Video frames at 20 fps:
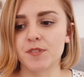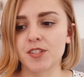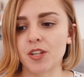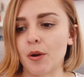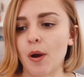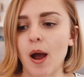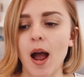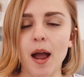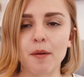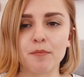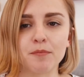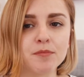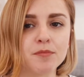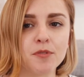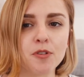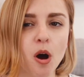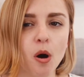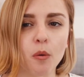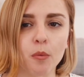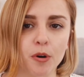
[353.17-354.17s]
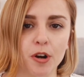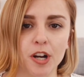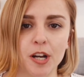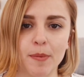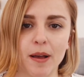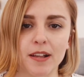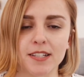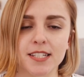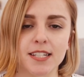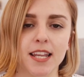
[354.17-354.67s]
So I'm not worried
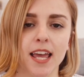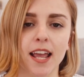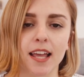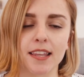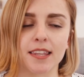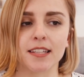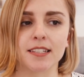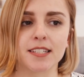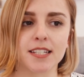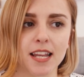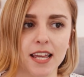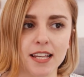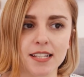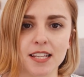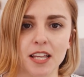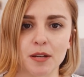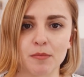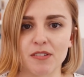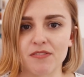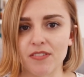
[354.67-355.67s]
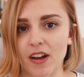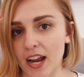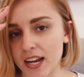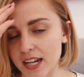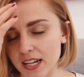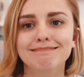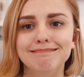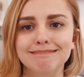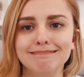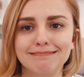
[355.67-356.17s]
about today. I think today is gonna be
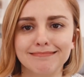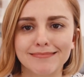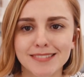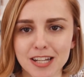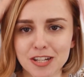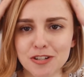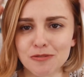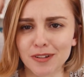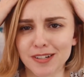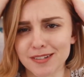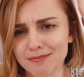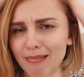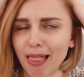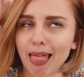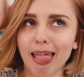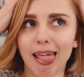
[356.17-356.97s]
fine. Touch wood.